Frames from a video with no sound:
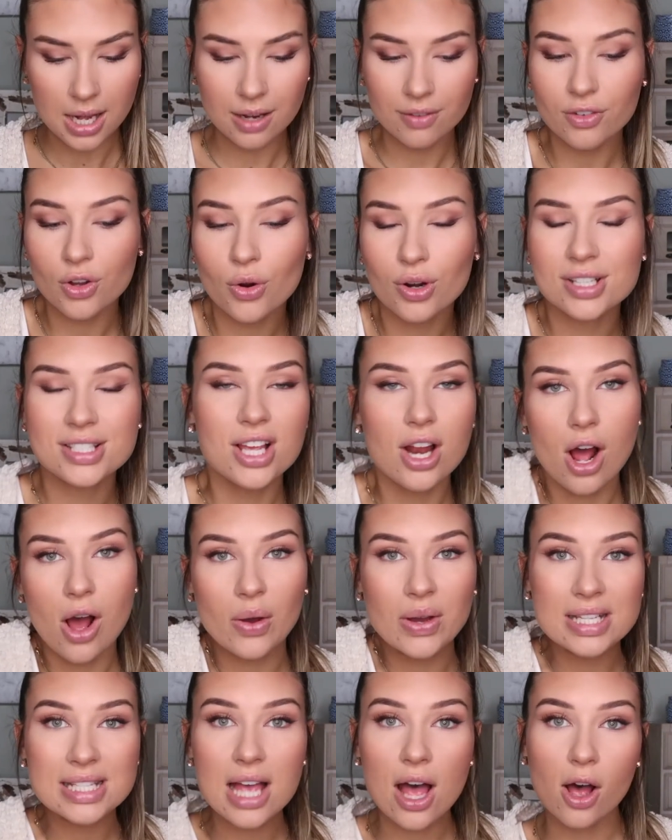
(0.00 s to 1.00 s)
And of course, it
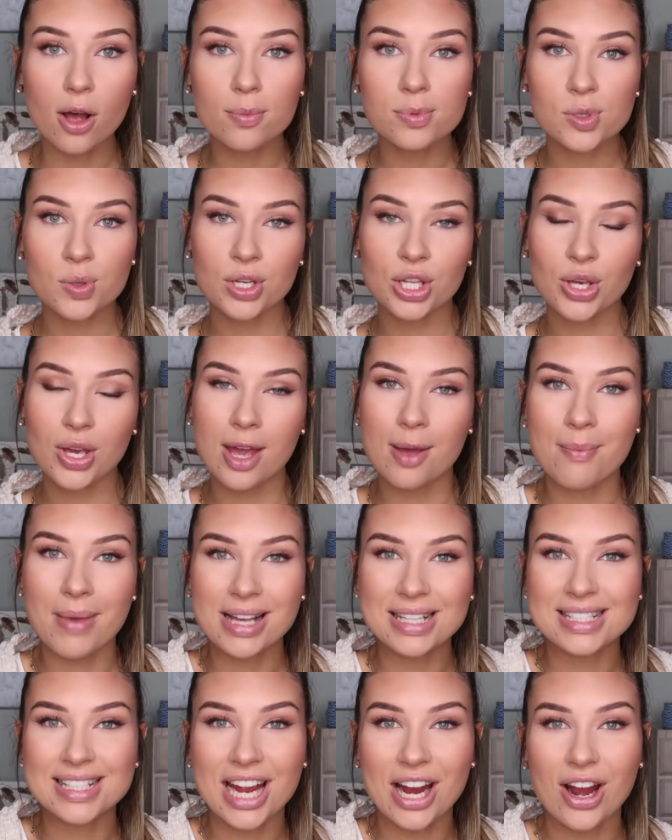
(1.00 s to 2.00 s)
always helps when you get
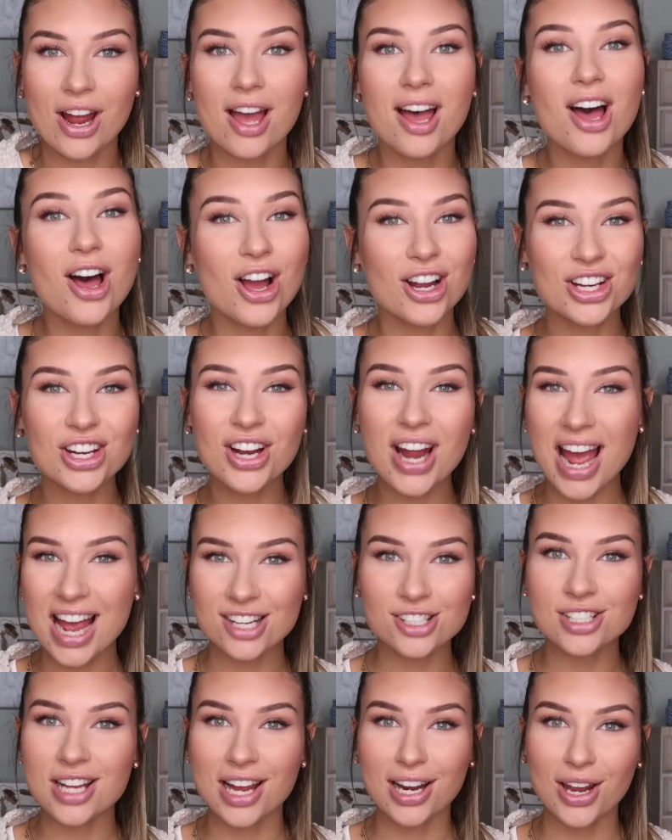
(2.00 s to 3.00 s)
mascara on your
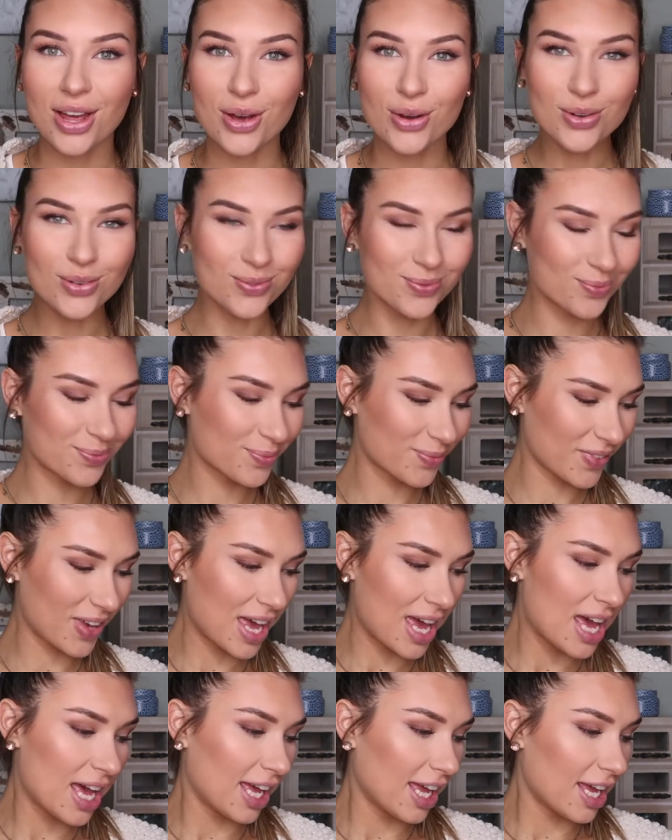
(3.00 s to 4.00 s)
eyeshadow.
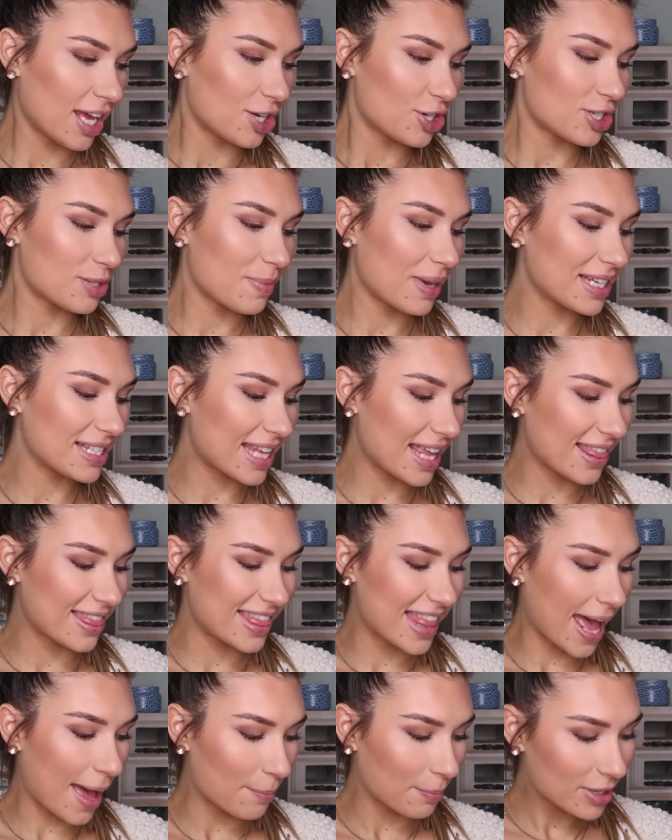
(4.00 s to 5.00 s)
Just makes
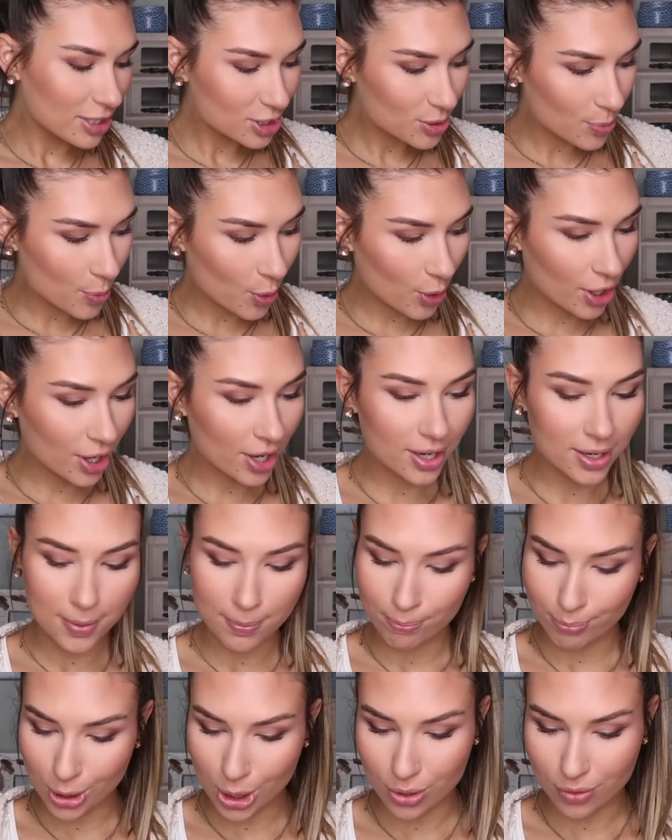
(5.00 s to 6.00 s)
it that much more
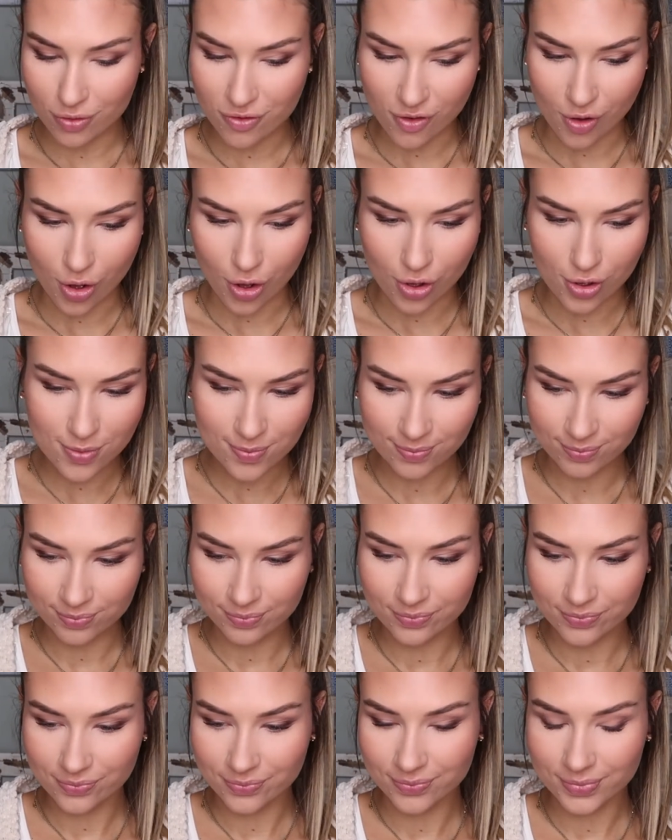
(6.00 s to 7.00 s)
beautiful.
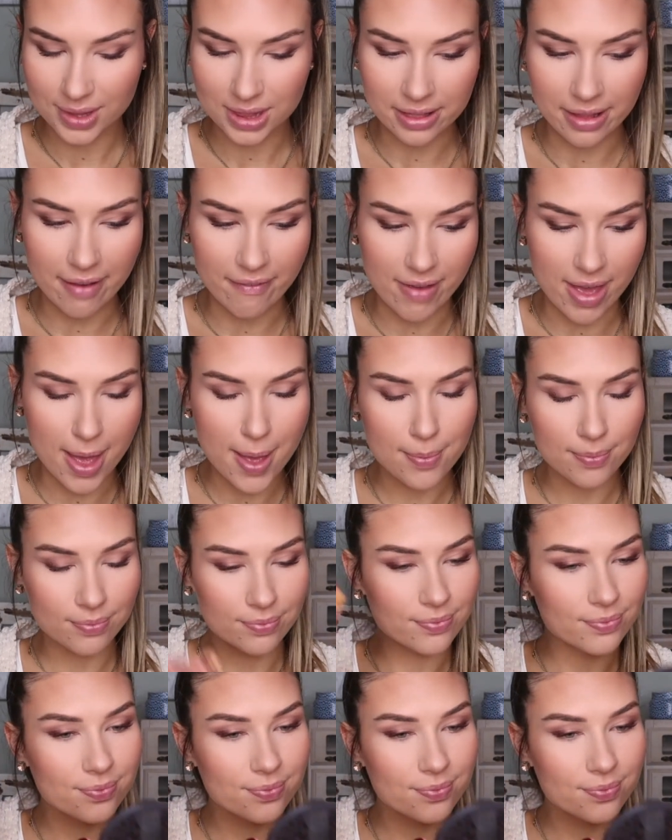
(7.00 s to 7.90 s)
Love it.